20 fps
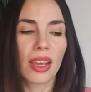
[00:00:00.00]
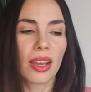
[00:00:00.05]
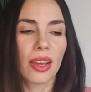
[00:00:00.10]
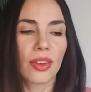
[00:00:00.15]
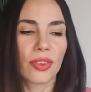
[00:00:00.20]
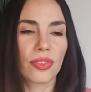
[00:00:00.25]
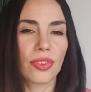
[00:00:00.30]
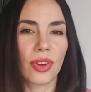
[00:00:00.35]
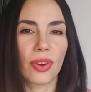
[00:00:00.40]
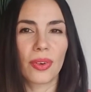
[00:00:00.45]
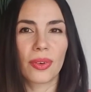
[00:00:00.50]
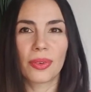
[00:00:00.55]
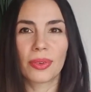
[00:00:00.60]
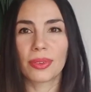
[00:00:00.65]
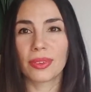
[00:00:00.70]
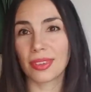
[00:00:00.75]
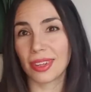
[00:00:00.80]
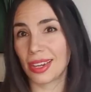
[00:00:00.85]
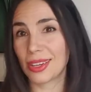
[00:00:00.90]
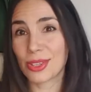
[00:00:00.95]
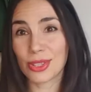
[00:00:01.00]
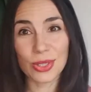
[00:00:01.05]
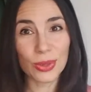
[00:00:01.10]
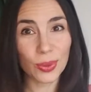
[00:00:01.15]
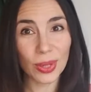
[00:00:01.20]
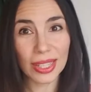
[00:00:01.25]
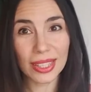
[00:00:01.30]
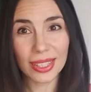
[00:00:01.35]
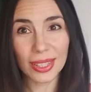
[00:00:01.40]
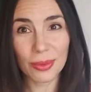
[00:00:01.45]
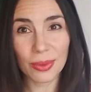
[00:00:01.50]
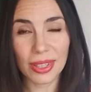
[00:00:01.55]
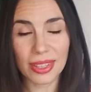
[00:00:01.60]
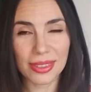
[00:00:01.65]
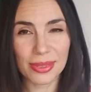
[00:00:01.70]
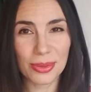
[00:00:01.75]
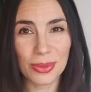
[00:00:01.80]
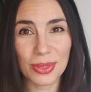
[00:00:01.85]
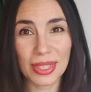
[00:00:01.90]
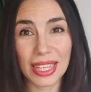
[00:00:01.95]
So I just quickly went
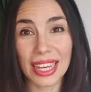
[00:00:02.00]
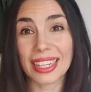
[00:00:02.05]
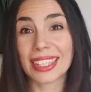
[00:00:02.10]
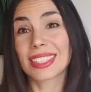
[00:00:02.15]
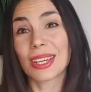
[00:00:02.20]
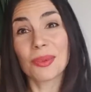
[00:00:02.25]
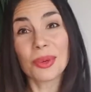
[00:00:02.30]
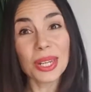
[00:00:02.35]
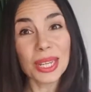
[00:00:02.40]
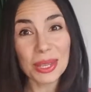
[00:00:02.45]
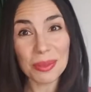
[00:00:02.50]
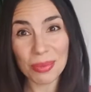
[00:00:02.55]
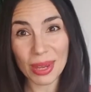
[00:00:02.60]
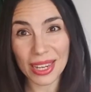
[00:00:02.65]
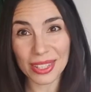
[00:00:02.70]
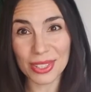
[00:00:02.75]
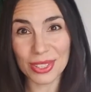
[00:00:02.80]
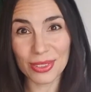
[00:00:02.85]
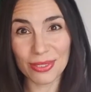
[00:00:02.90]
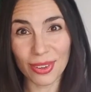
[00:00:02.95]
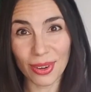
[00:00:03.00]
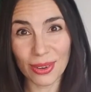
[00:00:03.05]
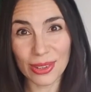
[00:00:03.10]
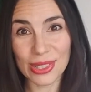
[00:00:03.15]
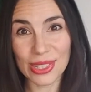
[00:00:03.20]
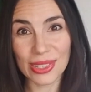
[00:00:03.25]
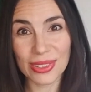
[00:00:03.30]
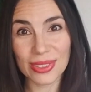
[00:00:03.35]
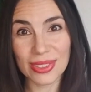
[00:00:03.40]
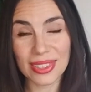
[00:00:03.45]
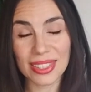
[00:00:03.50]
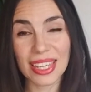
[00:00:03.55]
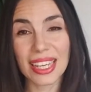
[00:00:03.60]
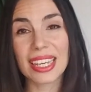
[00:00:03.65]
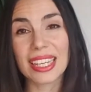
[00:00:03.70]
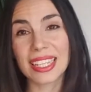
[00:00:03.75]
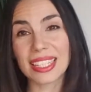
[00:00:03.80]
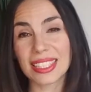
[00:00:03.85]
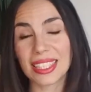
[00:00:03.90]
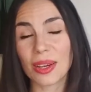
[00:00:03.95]
through that because I want to get back to the virtues,
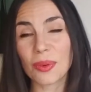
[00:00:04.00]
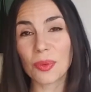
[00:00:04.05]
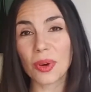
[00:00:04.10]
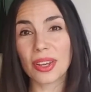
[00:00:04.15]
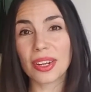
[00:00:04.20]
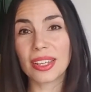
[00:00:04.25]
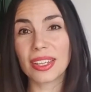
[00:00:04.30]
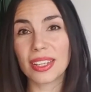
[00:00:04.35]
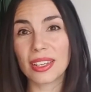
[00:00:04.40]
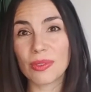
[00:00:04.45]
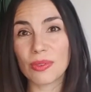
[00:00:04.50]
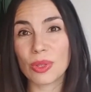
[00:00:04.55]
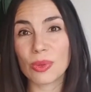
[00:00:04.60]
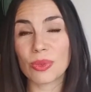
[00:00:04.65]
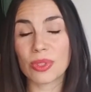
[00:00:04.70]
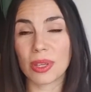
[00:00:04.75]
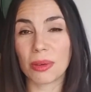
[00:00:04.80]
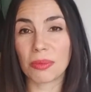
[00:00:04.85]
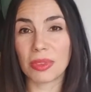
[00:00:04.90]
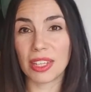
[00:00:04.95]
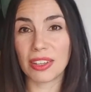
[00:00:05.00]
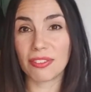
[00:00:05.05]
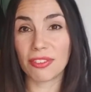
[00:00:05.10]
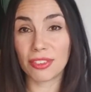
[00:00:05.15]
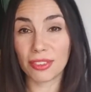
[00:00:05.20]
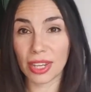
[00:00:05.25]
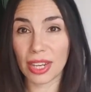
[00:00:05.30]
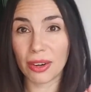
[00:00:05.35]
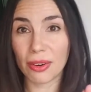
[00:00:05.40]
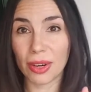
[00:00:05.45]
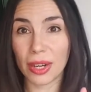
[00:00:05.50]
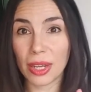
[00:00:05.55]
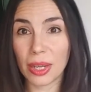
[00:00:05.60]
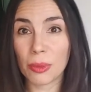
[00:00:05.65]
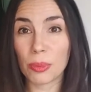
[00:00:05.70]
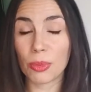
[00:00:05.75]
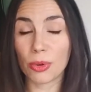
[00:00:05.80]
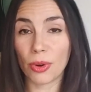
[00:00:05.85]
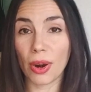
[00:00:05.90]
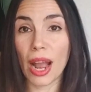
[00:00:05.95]
because I want to give you something very
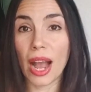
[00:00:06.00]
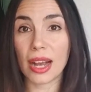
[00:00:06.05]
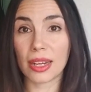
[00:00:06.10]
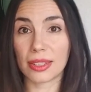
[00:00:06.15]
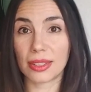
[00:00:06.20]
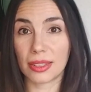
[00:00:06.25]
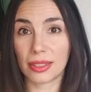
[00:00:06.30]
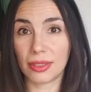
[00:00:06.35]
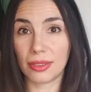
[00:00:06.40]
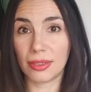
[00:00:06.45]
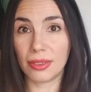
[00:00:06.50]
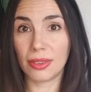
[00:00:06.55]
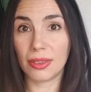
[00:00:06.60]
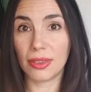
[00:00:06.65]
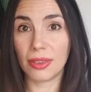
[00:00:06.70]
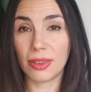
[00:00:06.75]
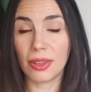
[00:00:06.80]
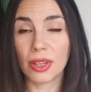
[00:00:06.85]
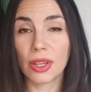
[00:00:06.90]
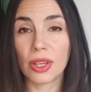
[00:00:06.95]
practical